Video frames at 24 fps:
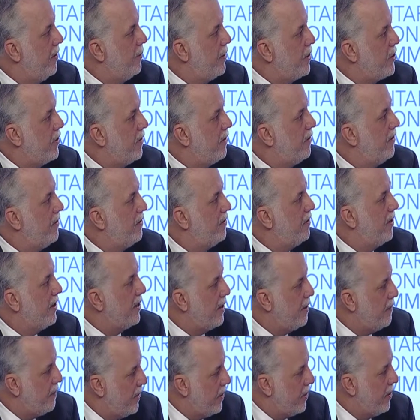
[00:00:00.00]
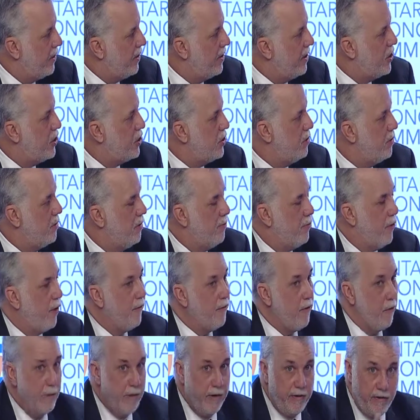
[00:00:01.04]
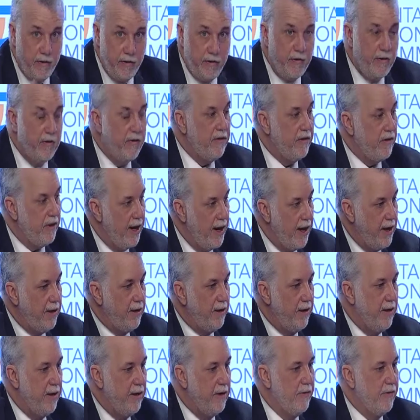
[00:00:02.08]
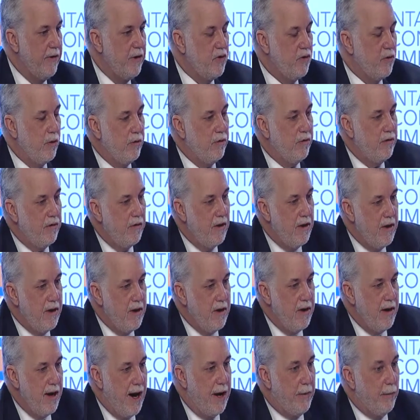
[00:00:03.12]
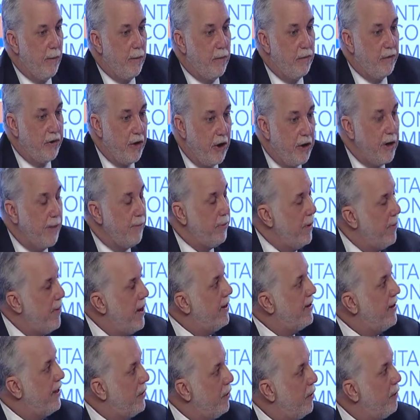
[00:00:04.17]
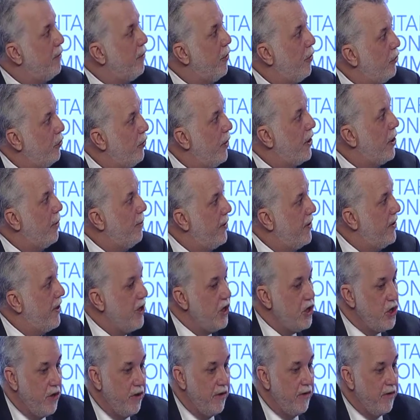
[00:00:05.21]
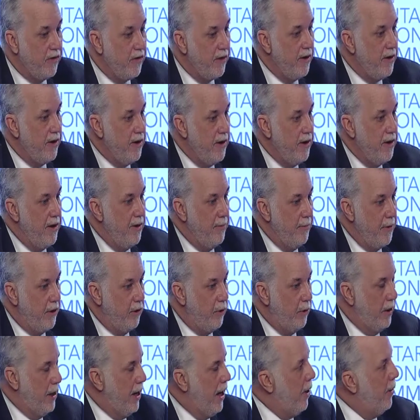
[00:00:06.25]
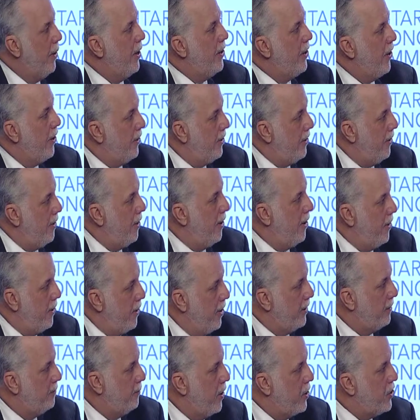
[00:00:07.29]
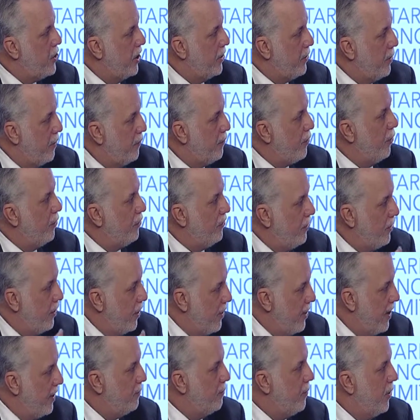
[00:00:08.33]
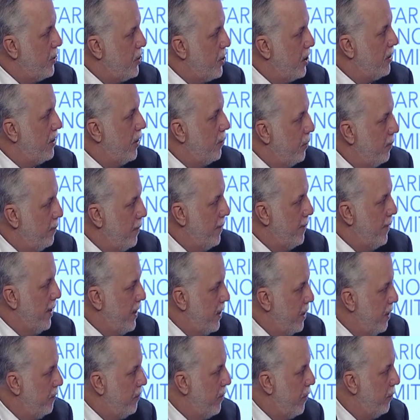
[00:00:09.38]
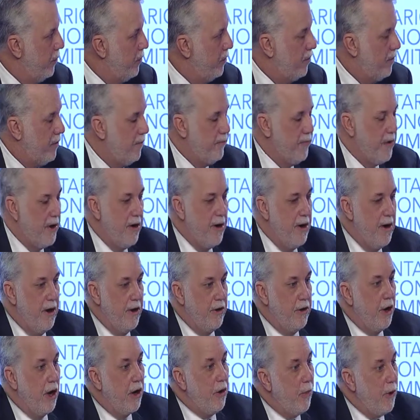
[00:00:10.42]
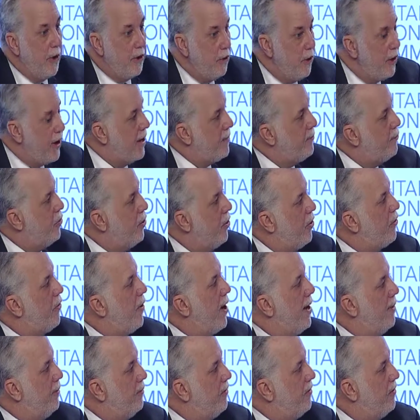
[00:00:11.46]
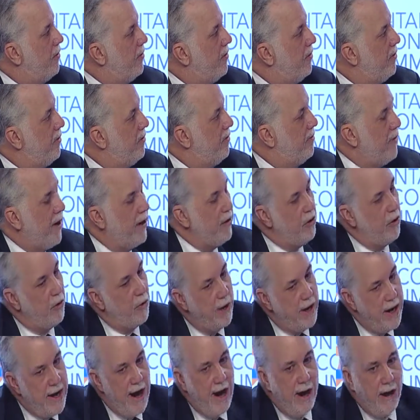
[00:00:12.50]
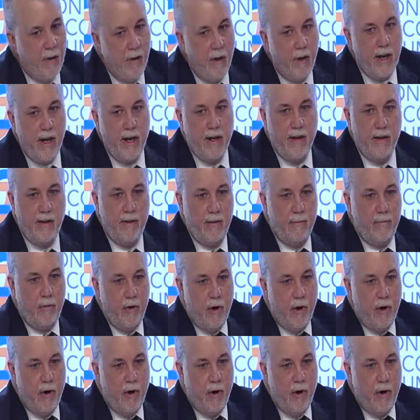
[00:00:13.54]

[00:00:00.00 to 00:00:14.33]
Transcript: which is a significant issue, both for businesses and individuals. And we'll start implementing the first recommendations between now and our, our next budget. And of course, in our next budget, there will be many of those. The other one, look at programs. And the way I look at it,